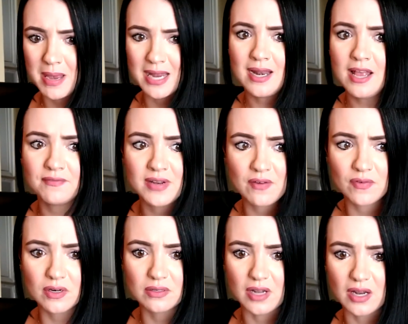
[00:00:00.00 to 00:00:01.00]
Men have
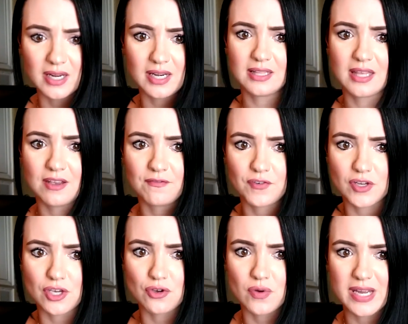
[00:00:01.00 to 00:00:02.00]
never done anything for
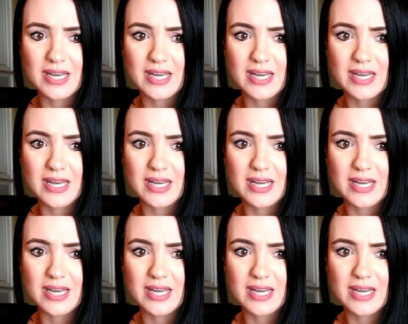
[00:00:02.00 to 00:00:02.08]
you.